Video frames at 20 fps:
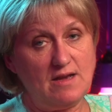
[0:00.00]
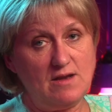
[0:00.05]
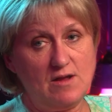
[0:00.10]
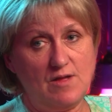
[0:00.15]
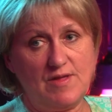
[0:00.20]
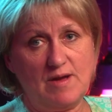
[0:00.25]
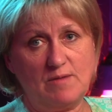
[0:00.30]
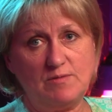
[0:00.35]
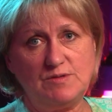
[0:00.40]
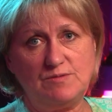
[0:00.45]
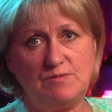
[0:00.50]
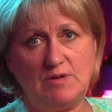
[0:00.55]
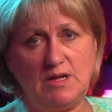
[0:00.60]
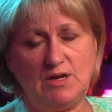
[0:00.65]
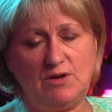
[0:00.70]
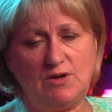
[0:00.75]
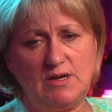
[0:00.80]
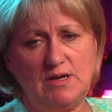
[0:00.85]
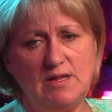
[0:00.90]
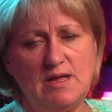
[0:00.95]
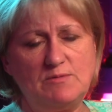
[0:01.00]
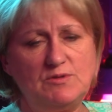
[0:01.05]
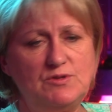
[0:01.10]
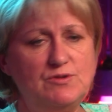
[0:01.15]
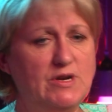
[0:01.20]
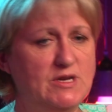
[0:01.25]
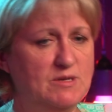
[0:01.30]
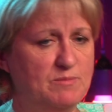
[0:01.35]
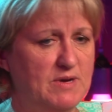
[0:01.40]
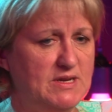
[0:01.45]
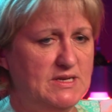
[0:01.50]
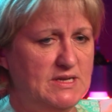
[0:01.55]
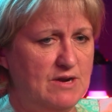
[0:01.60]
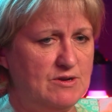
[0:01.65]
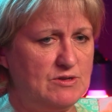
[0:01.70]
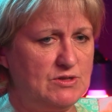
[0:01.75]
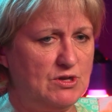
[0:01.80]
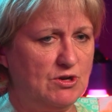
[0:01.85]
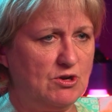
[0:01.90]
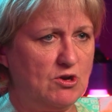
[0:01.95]
no, that was really good. And that was directed by
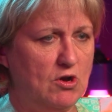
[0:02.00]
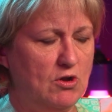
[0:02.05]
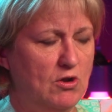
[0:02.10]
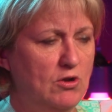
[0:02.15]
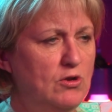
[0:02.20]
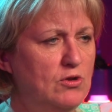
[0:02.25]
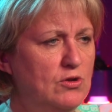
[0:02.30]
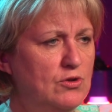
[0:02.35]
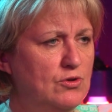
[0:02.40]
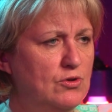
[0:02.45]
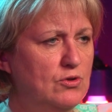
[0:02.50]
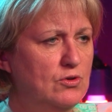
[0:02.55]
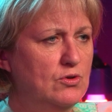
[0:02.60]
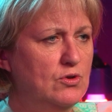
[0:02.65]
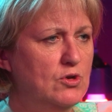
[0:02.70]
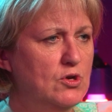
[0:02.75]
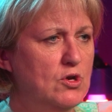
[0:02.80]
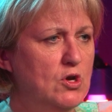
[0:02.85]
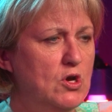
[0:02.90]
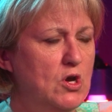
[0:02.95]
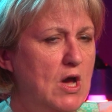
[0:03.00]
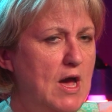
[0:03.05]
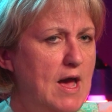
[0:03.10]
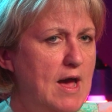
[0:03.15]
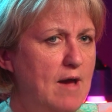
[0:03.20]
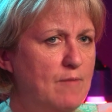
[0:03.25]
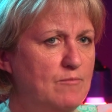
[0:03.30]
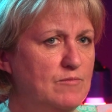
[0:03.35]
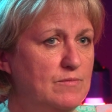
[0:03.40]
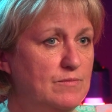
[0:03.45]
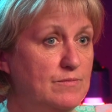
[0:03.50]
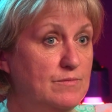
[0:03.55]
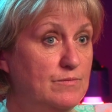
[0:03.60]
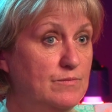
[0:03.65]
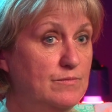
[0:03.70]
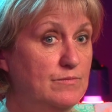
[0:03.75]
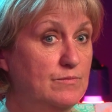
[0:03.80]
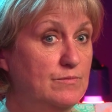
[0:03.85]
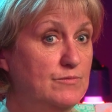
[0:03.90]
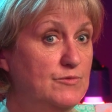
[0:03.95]
Terence O'Connell, who
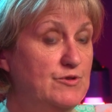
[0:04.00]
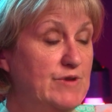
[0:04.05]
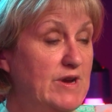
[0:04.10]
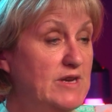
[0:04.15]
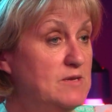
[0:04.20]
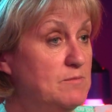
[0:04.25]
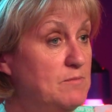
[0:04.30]
directed